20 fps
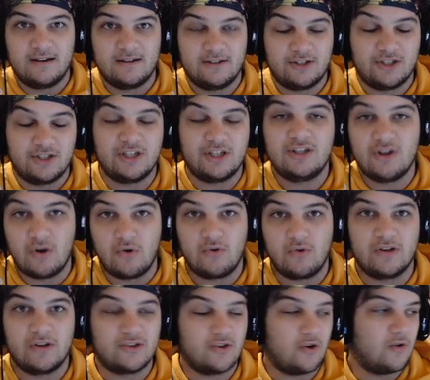G
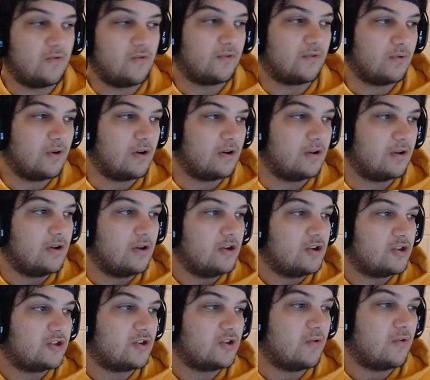tokens overall.
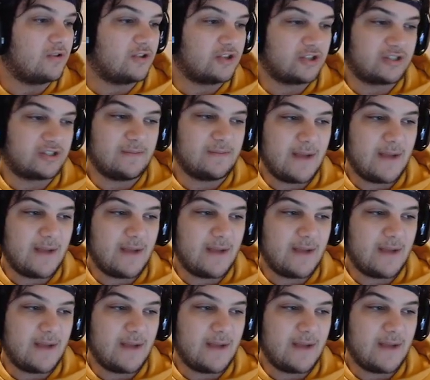So just